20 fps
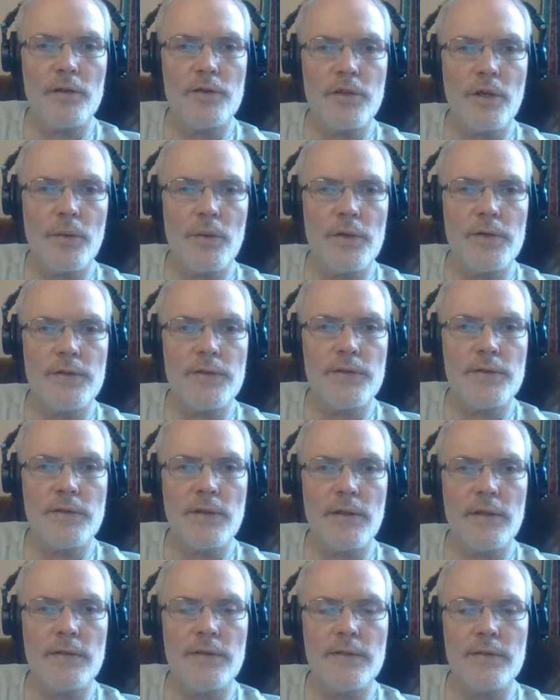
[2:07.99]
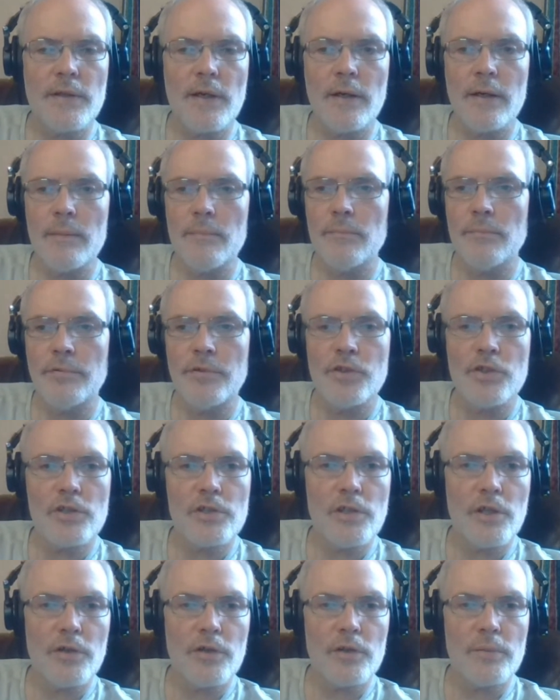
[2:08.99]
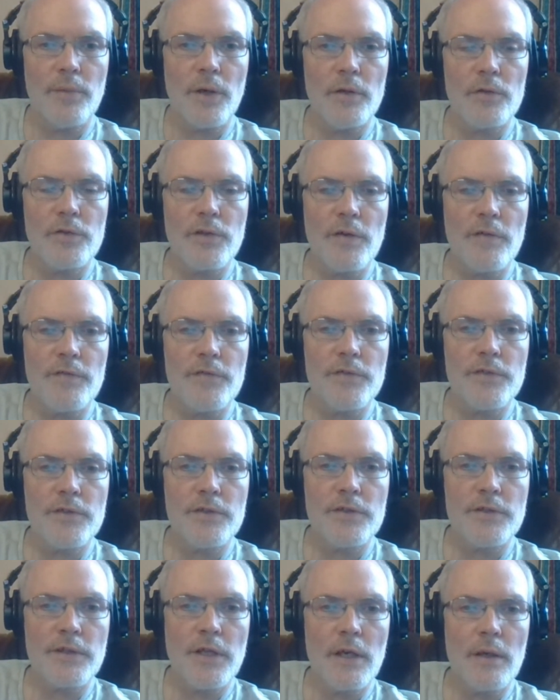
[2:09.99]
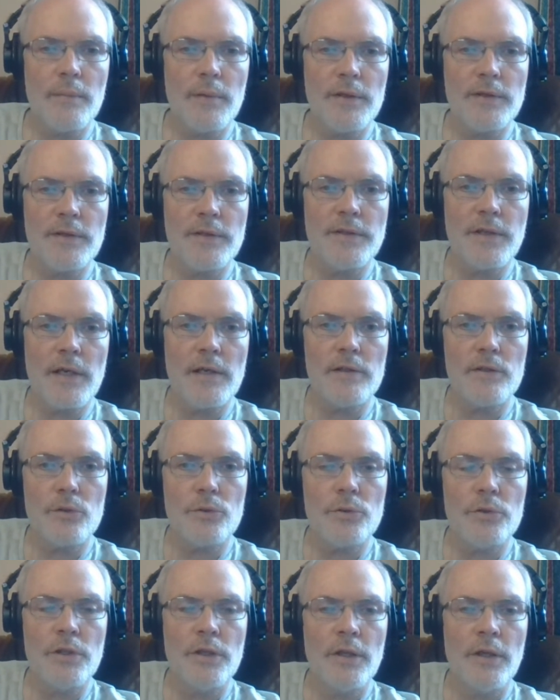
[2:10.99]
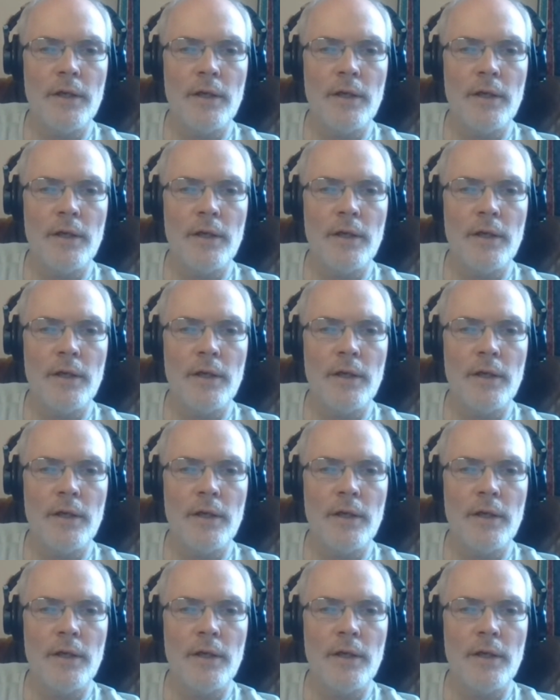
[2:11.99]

So it's British locomotives, steam into diesel